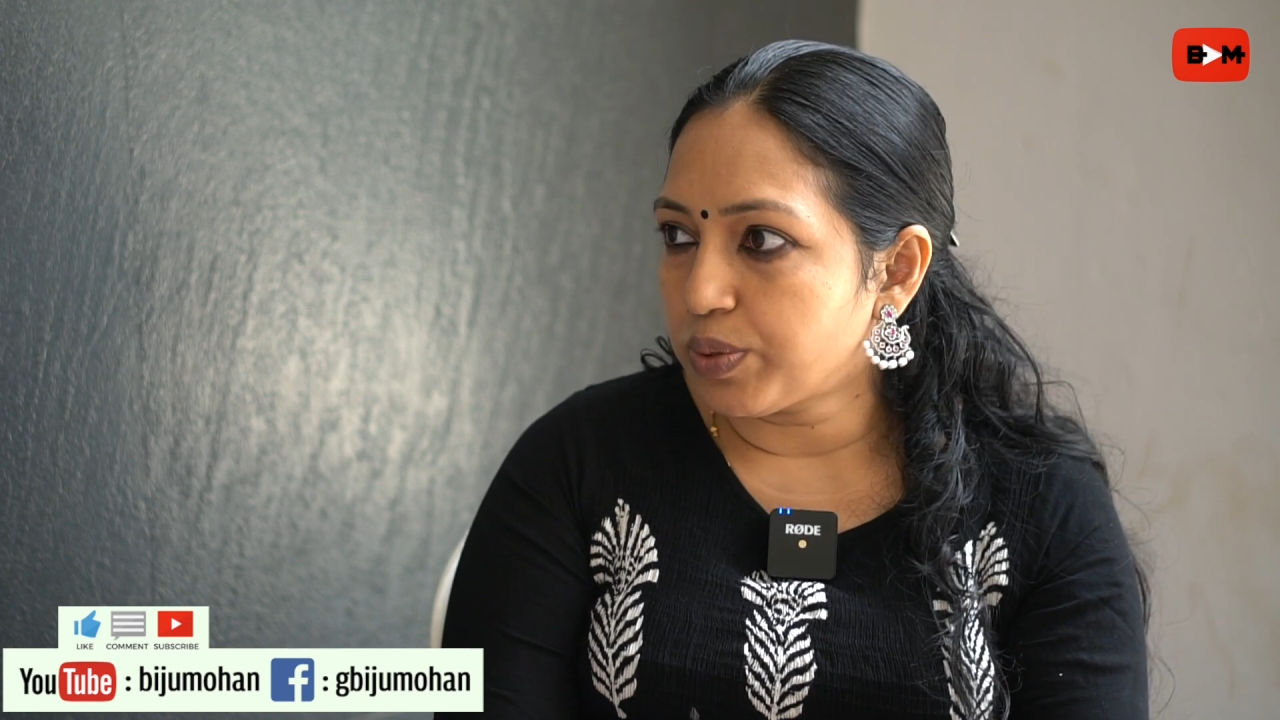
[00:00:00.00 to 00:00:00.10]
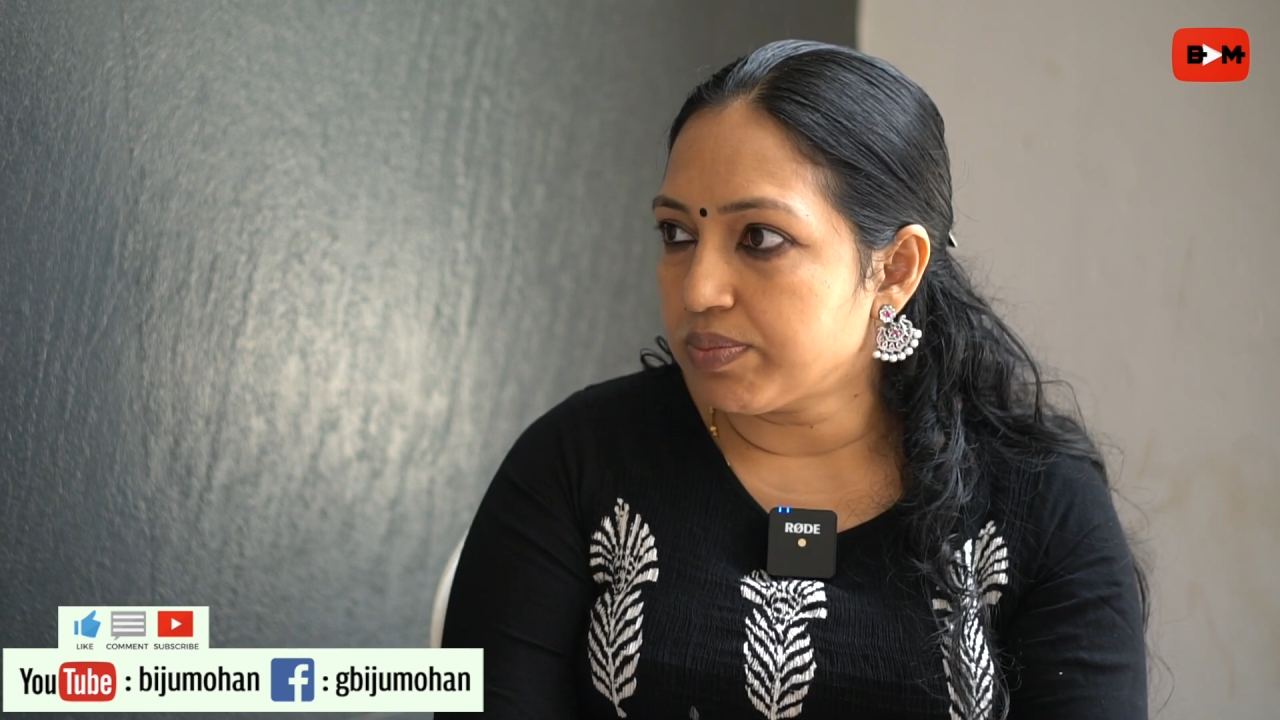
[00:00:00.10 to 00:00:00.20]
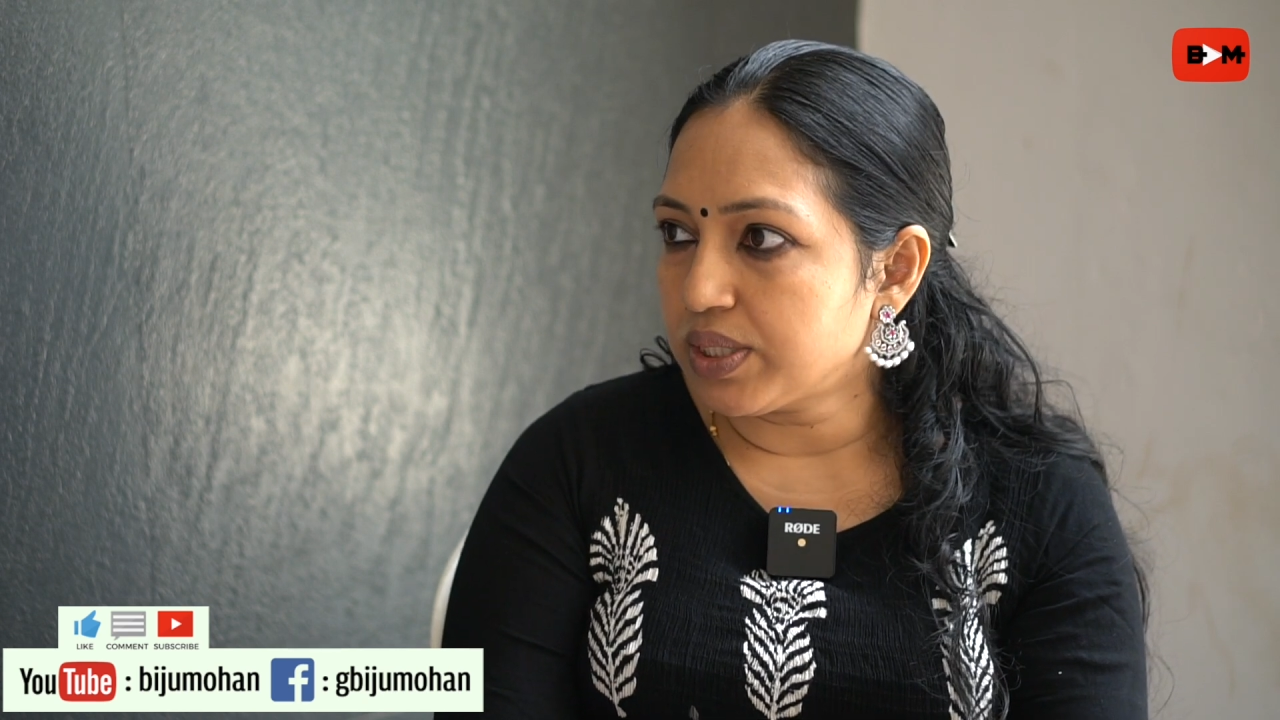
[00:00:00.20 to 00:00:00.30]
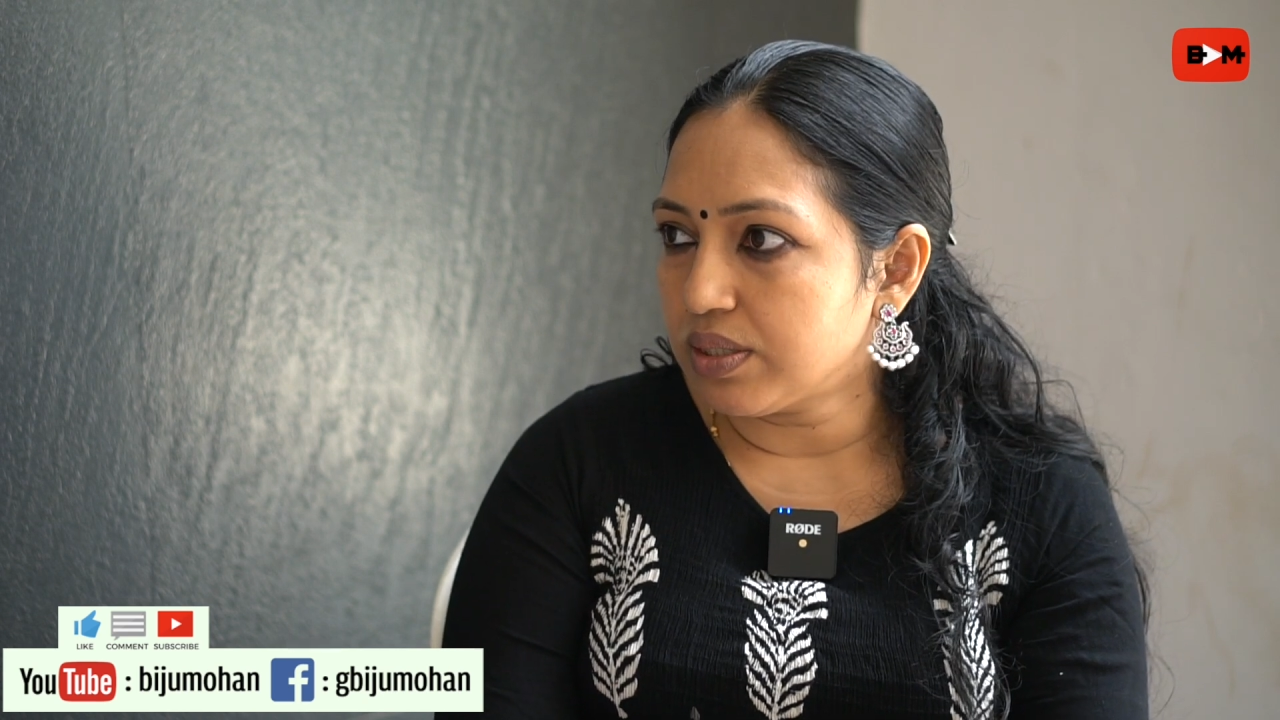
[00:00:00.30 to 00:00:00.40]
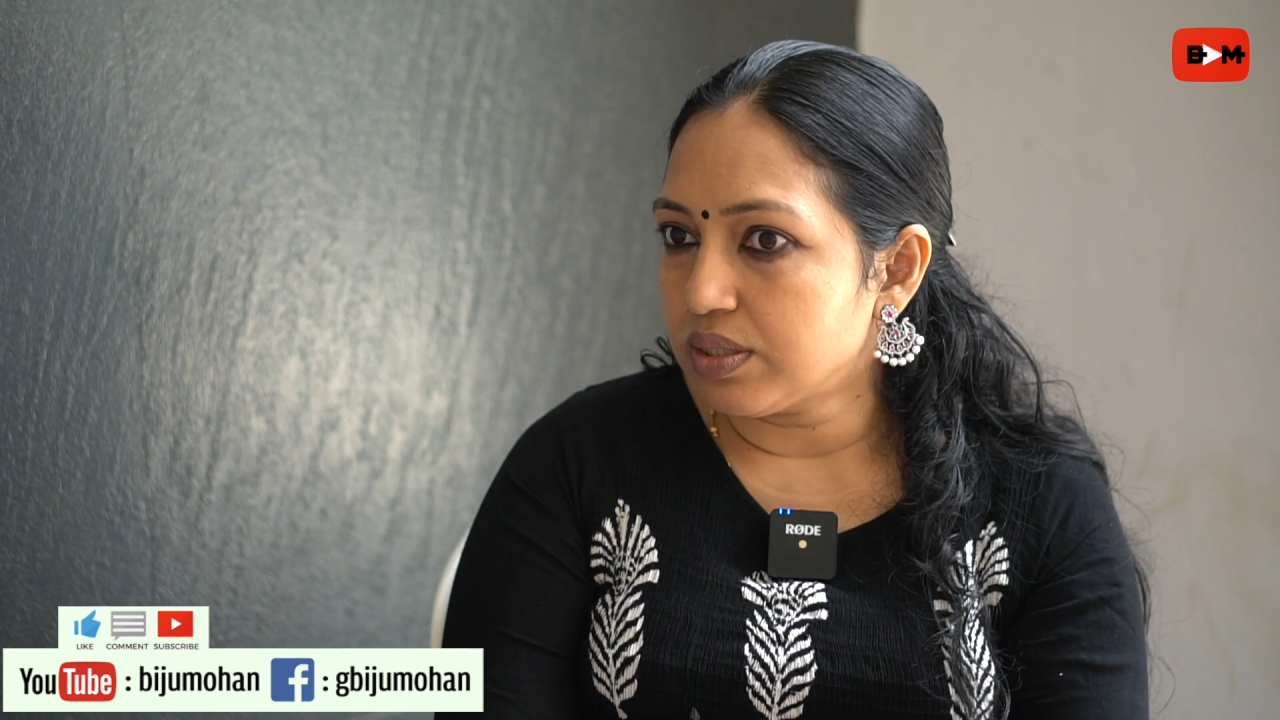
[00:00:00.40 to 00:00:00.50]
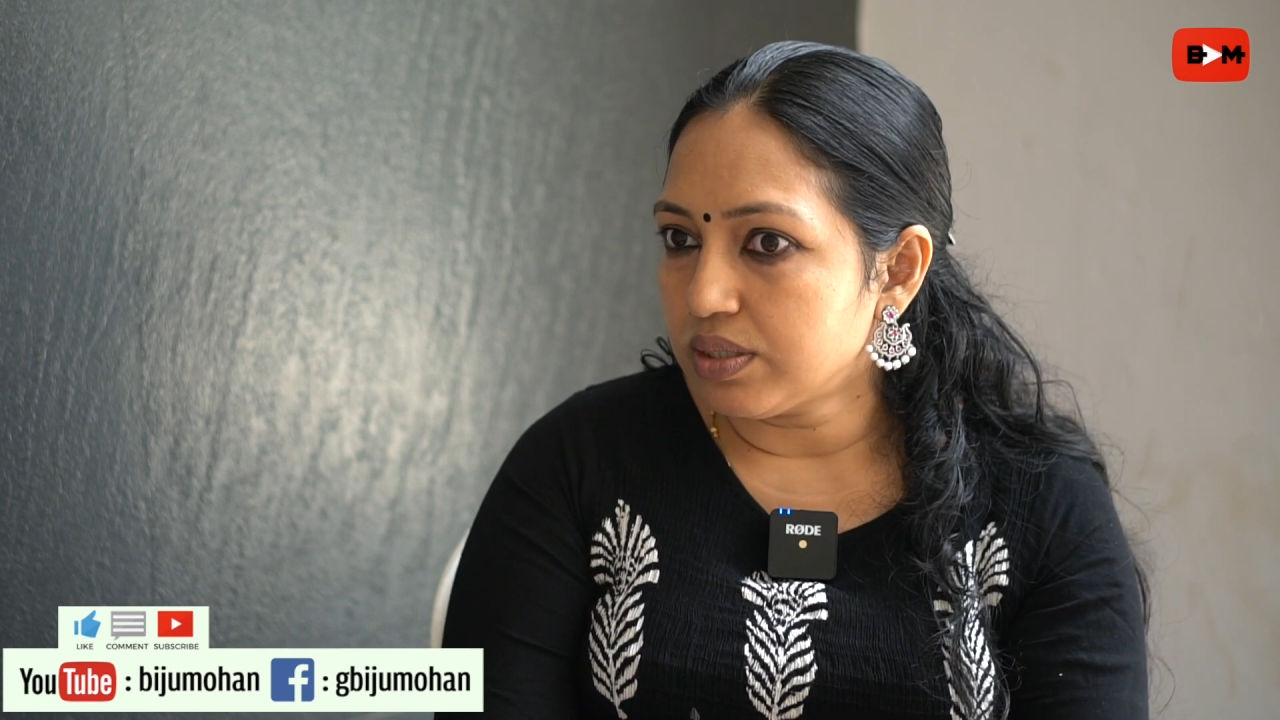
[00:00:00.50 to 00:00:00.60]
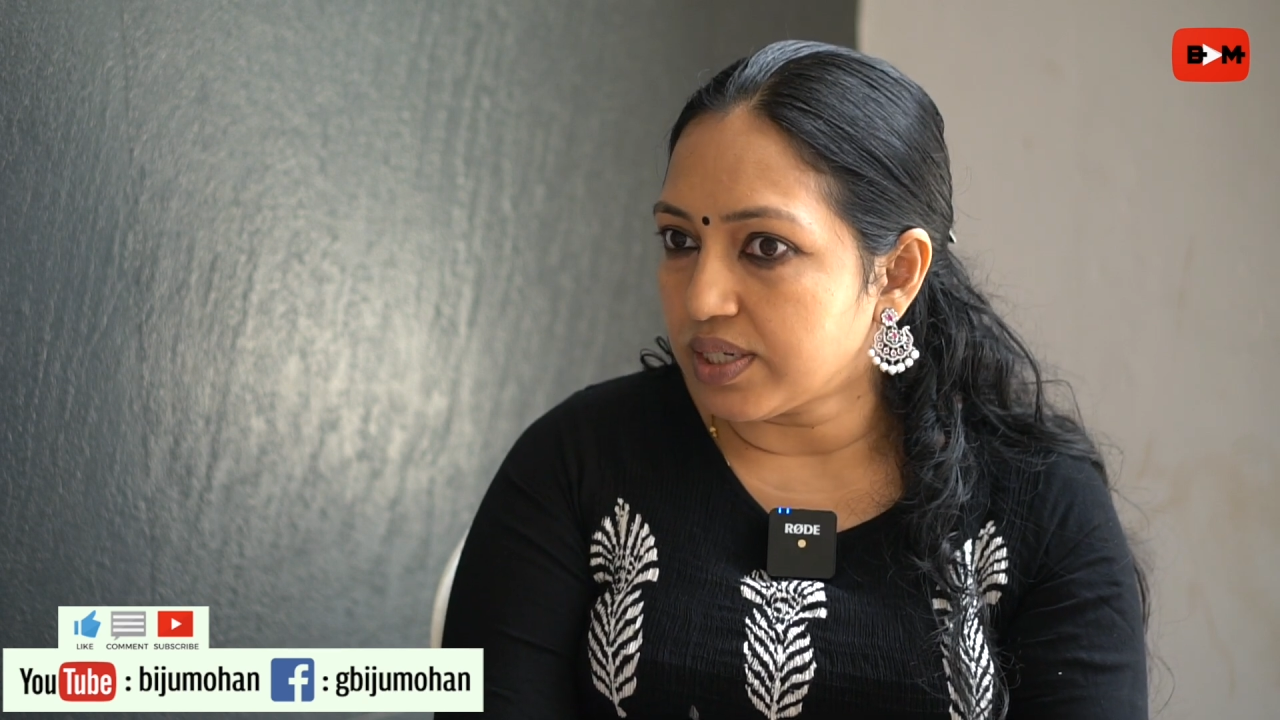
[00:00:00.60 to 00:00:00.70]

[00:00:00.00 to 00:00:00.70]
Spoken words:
from the